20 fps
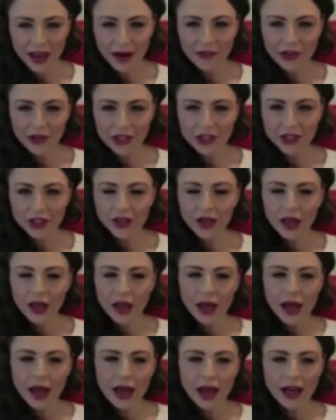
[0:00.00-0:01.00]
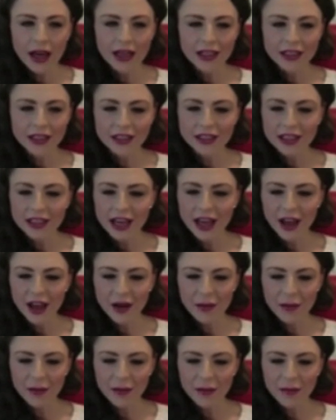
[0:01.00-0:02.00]
my character,
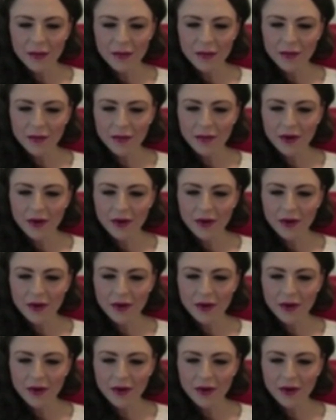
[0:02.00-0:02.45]
and